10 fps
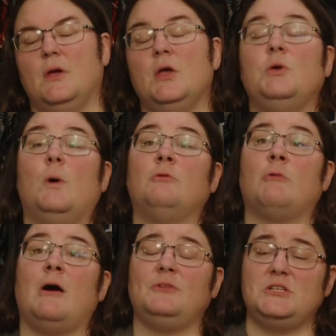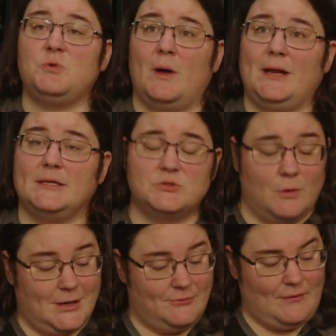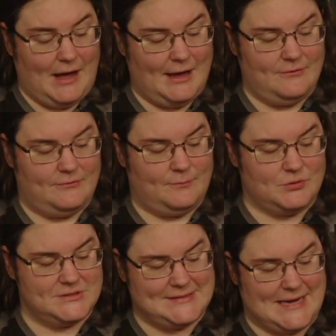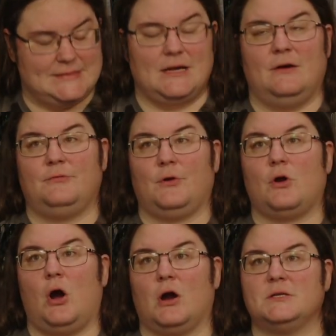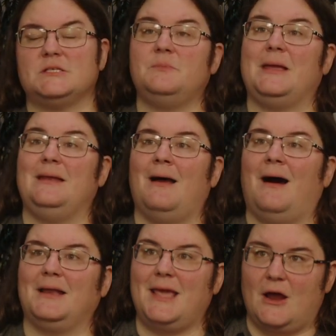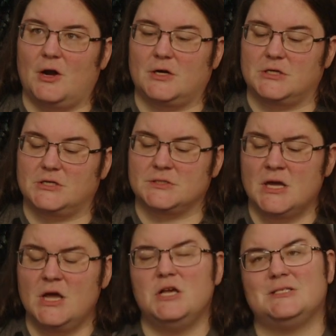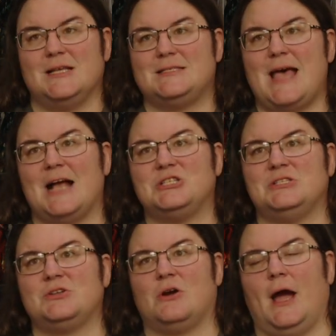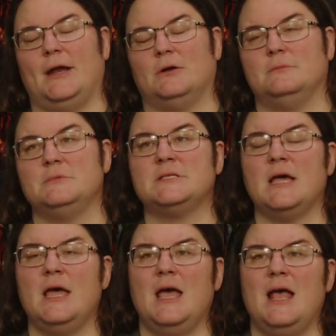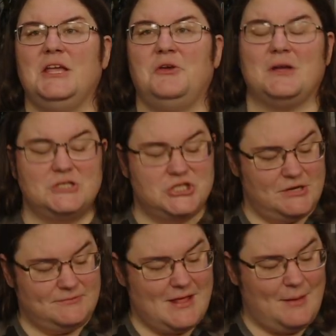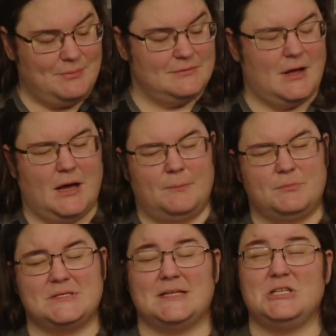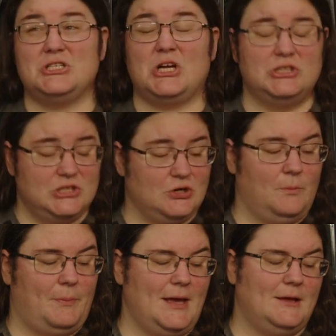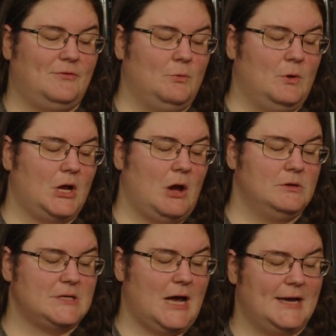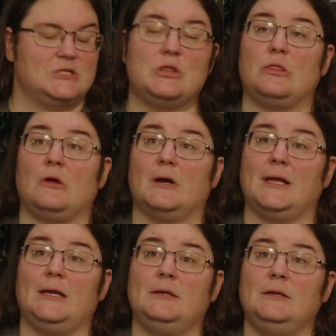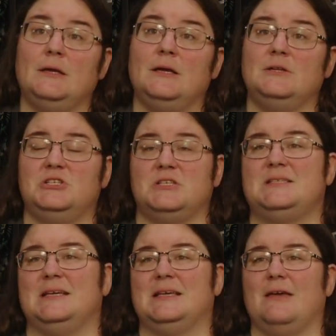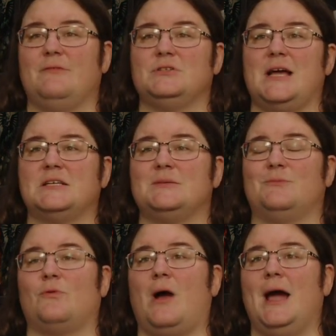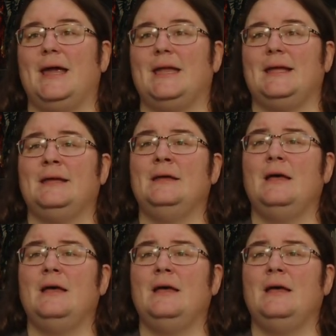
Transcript: You want roughly 20 to 25% of your cards to be non-characters. So that's actions or items. You can shift that percentage a little bit if you want to go as high as 30, just to give your deck some variety.